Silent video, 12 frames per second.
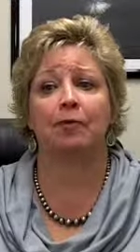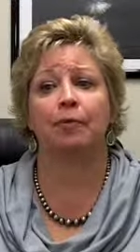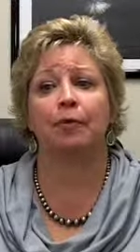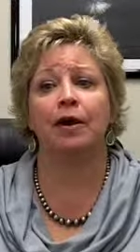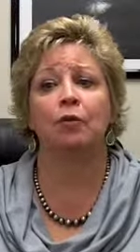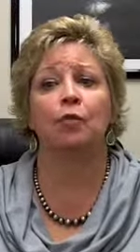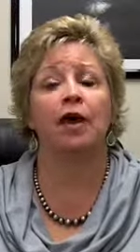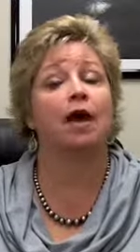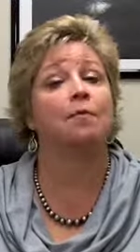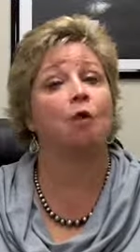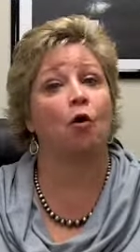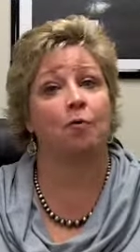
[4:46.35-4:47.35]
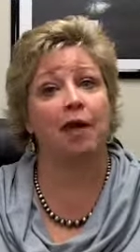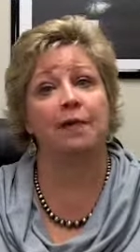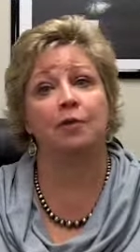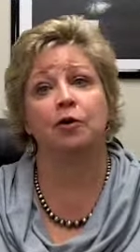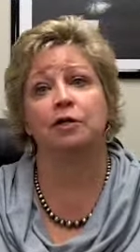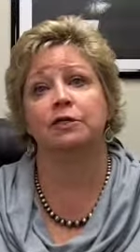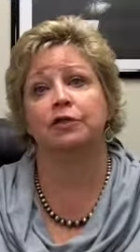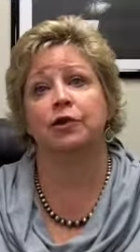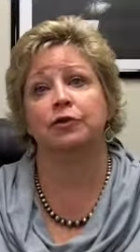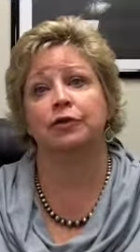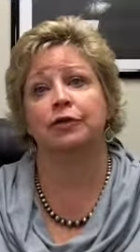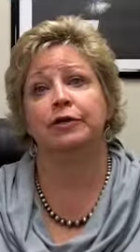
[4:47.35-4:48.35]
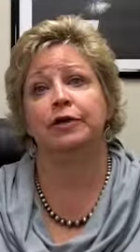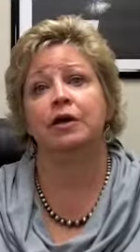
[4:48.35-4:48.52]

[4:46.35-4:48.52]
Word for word: print rep or paper consultant.